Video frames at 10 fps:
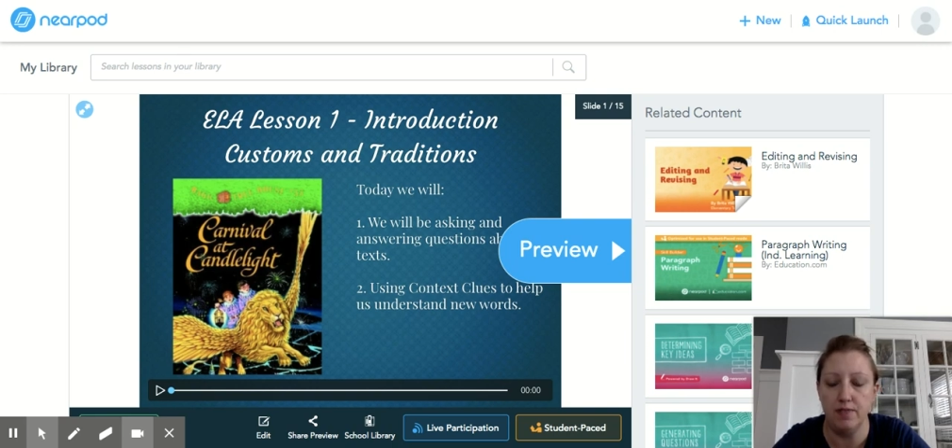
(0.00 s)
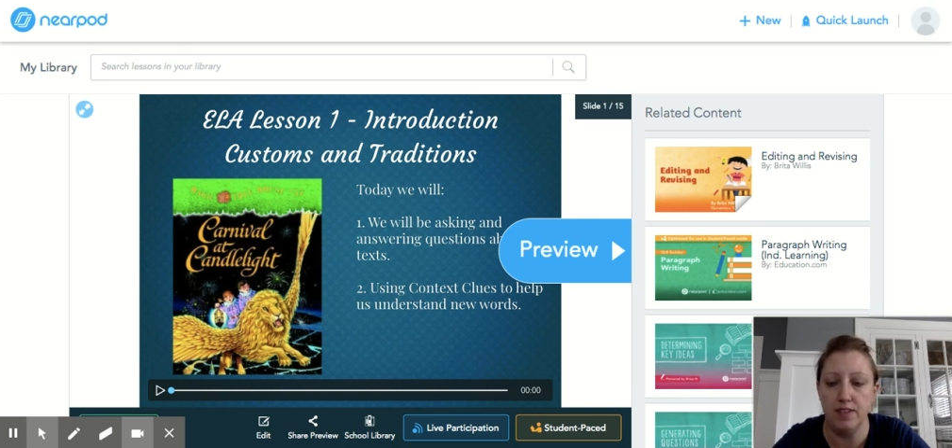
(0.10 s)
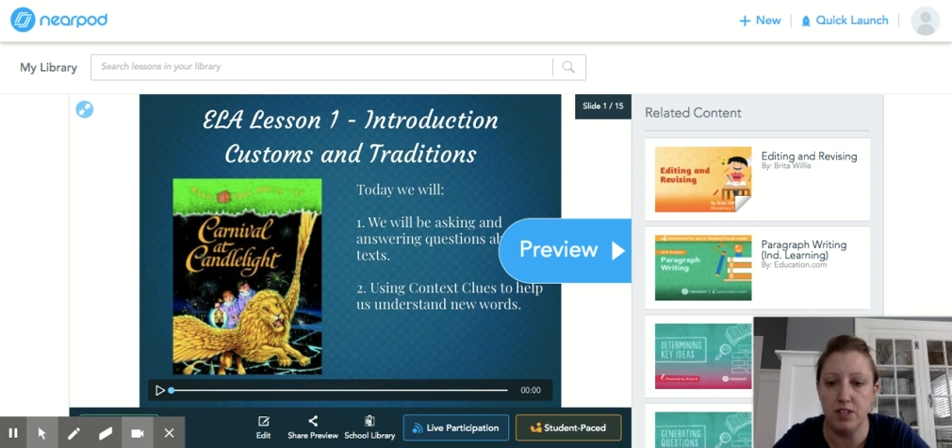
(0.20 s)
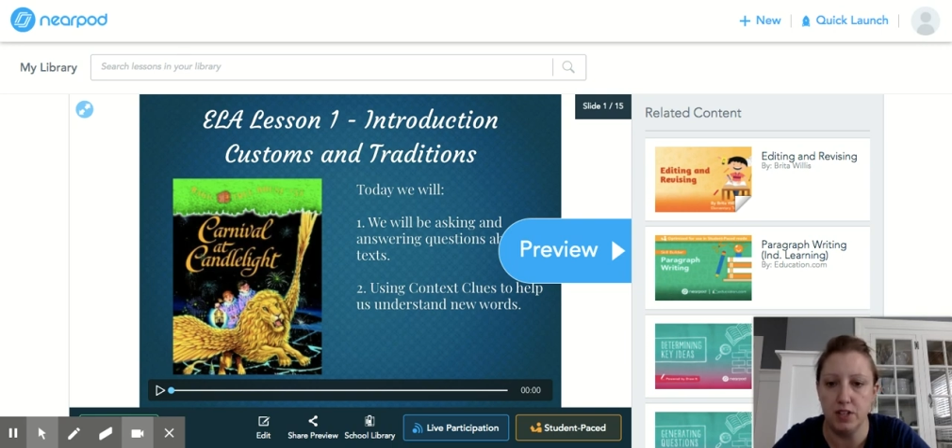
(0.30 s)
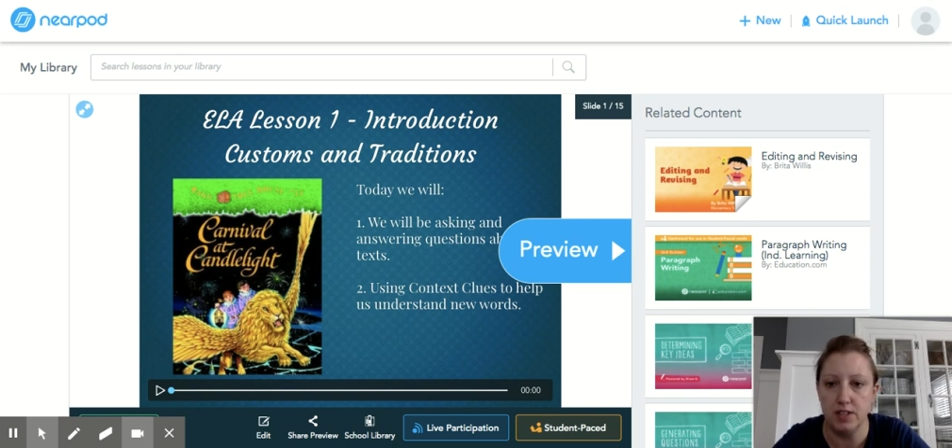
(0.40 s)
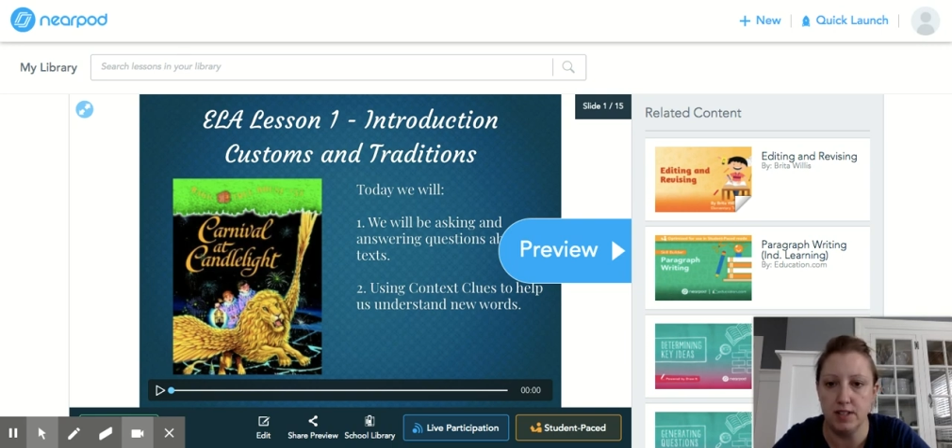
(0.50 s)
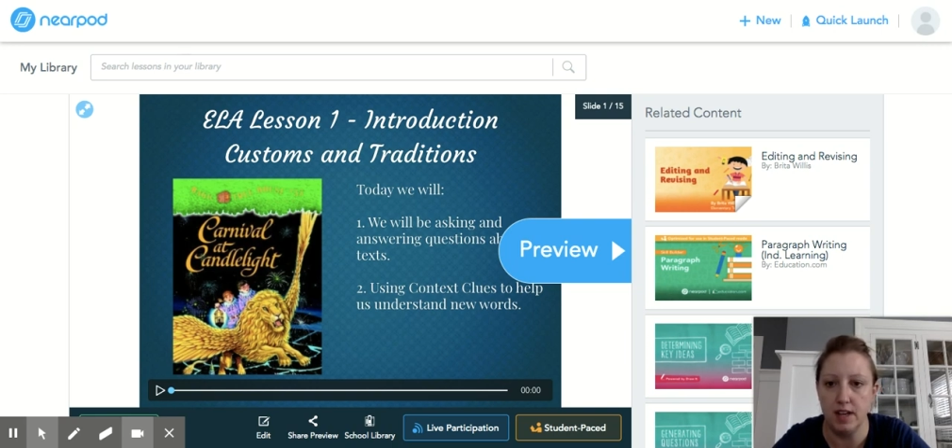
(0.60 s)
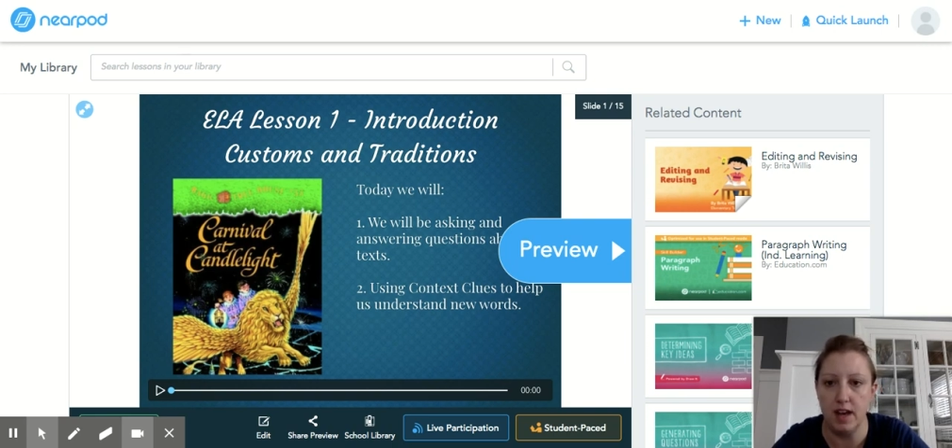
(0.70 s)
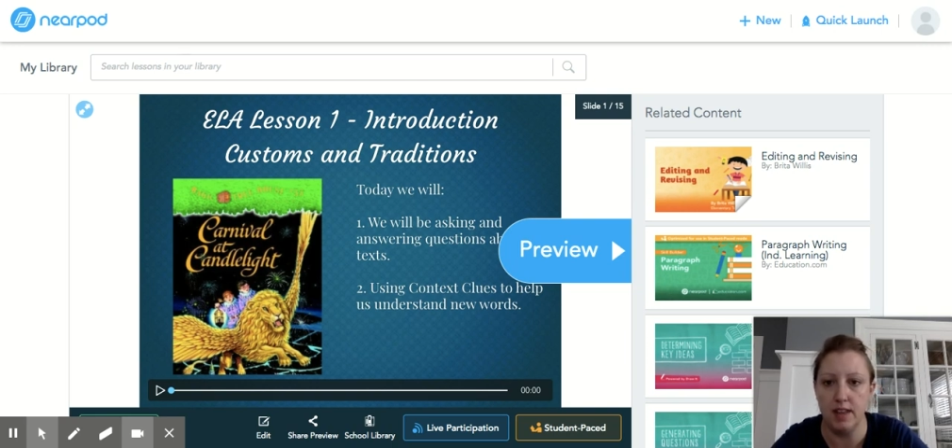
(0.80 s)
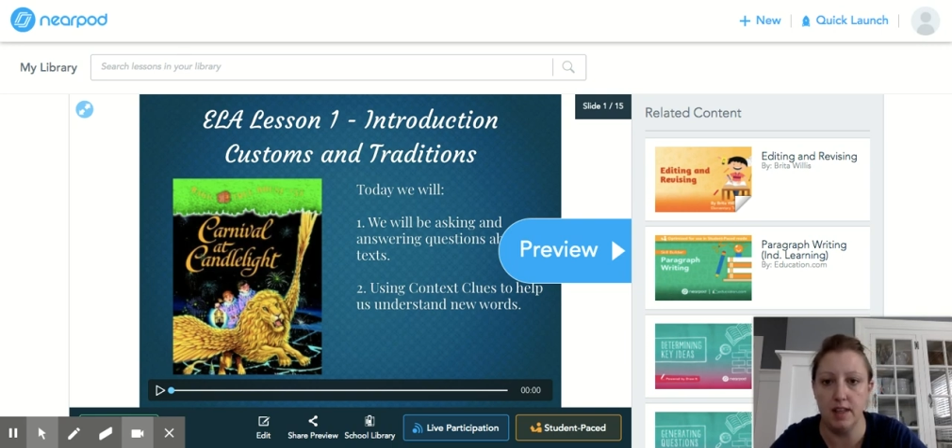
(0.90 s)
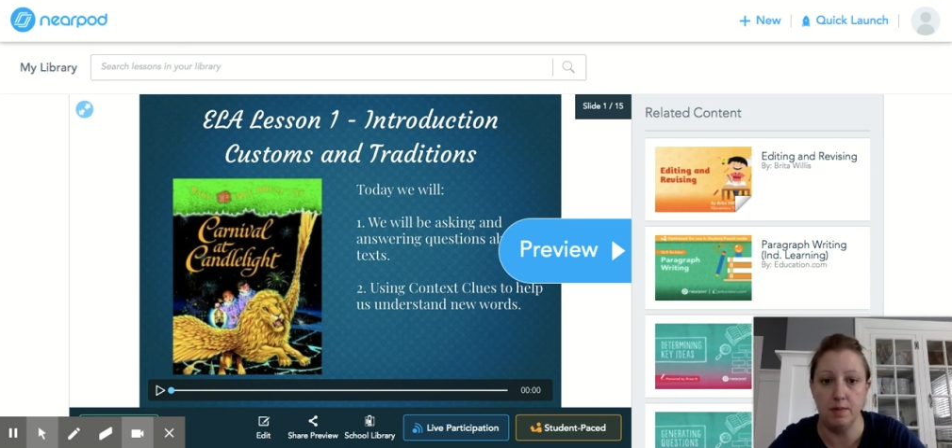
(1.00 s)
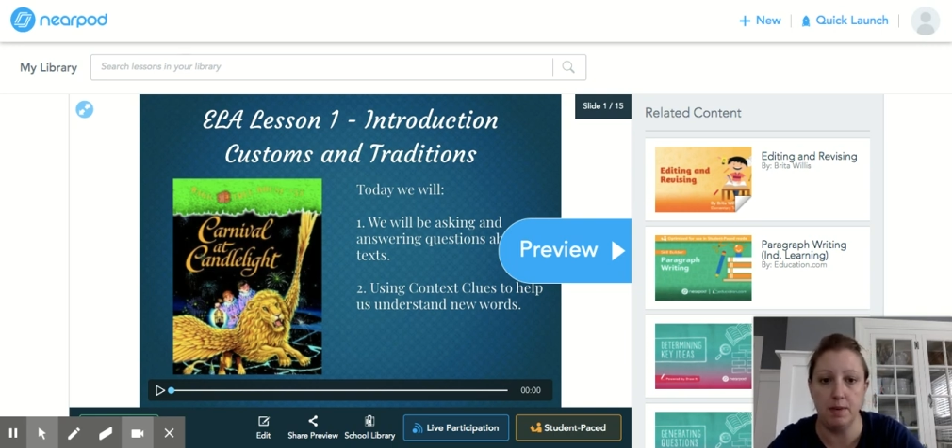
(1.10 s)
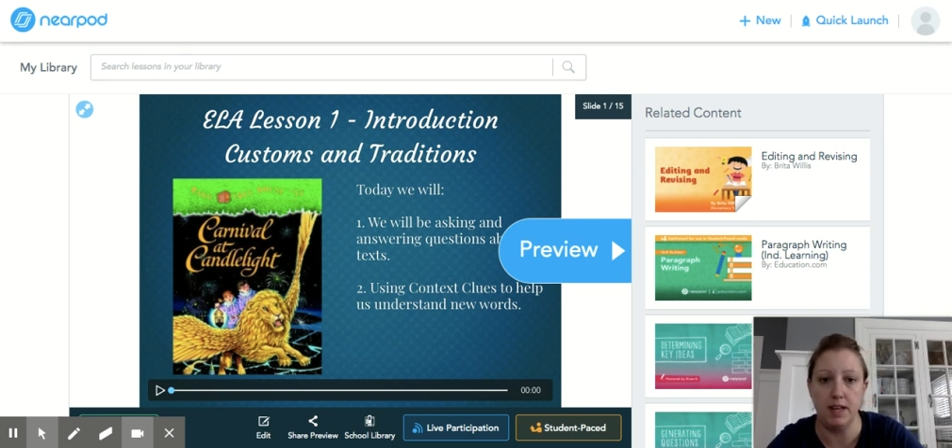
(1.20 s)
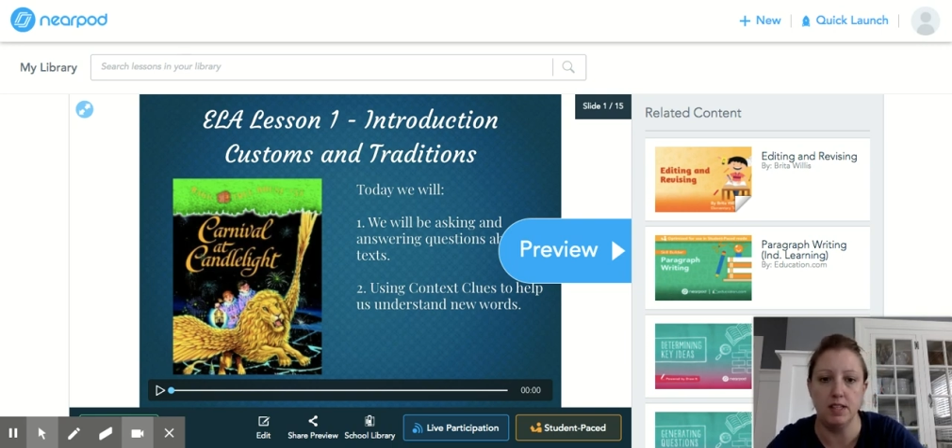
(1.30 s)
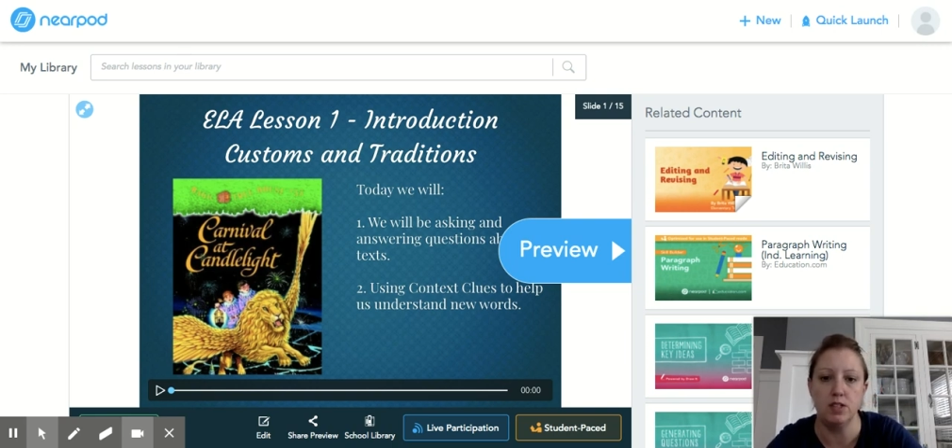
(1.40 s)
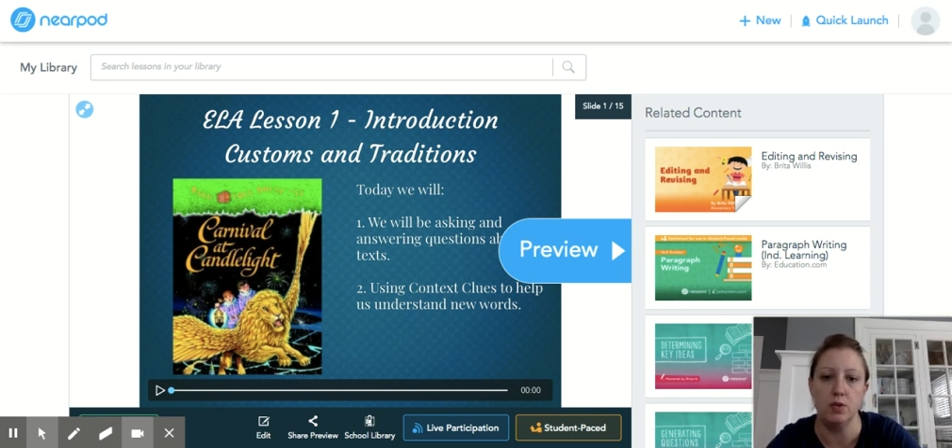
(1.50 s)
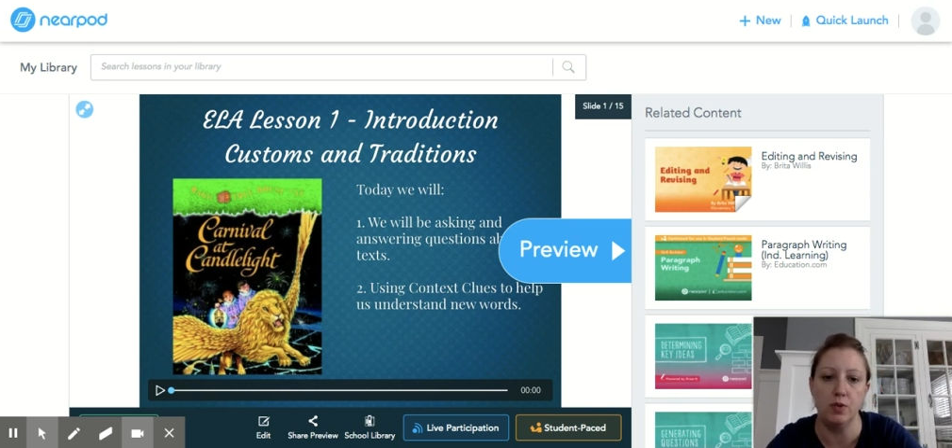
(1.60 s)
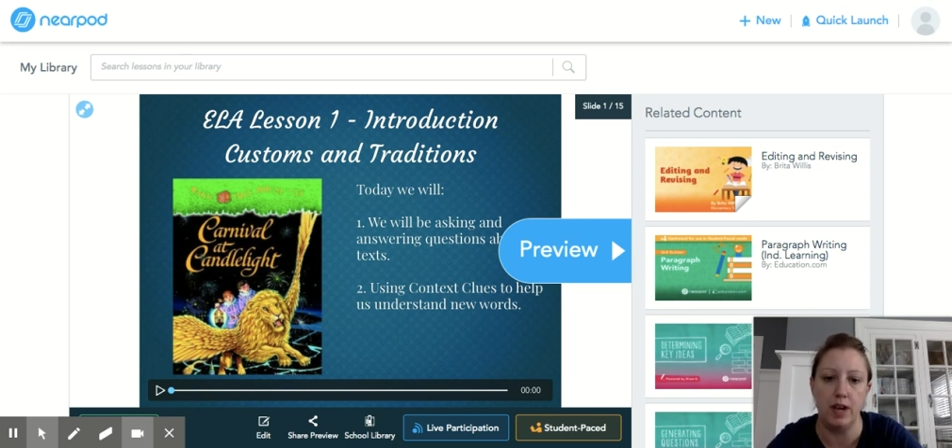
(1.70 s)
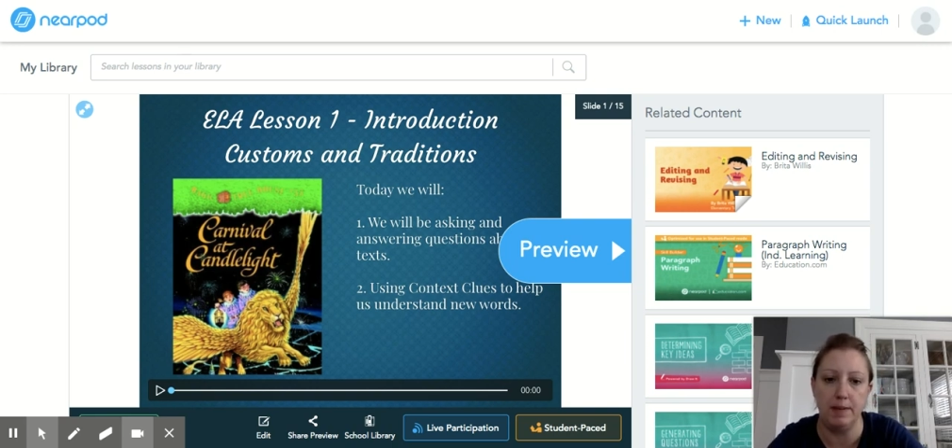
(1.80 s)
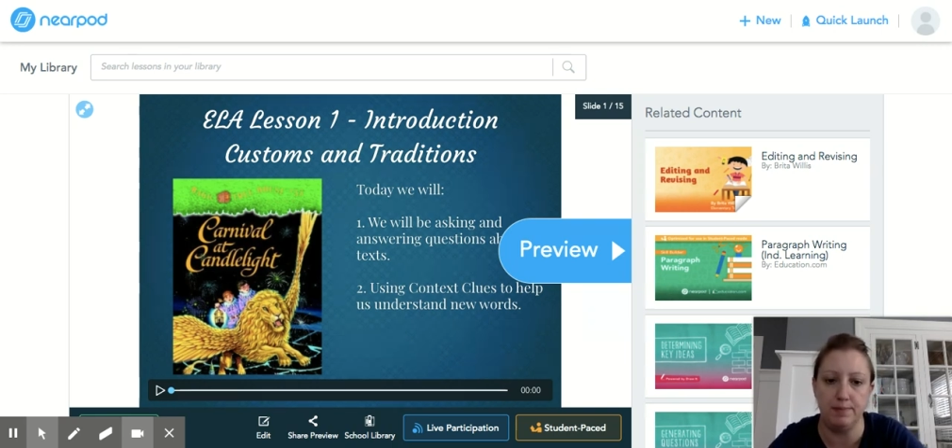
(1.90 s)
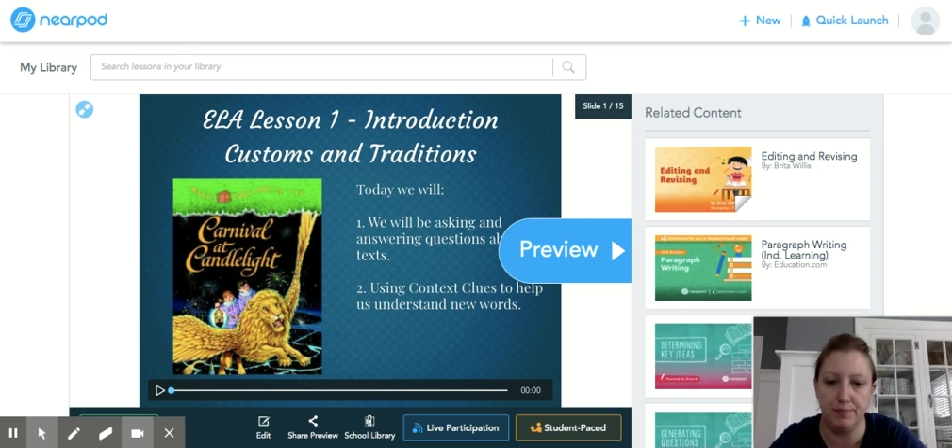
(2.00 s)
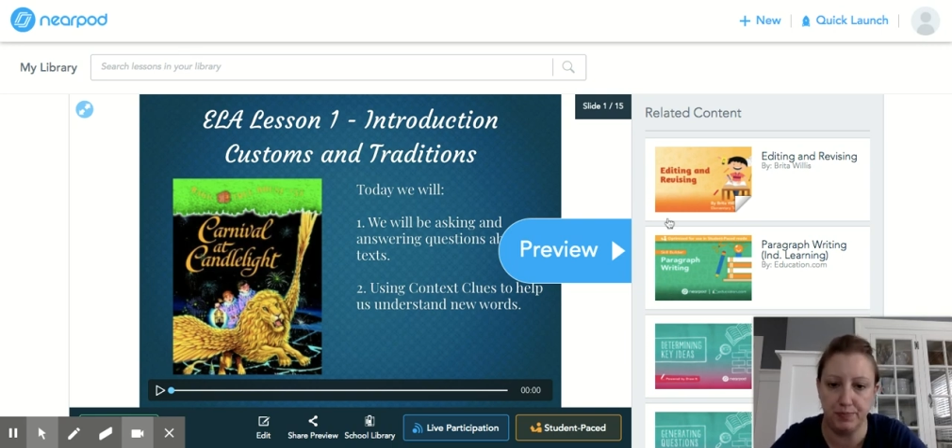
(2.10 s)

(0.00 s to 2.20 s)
features that I think make it so great.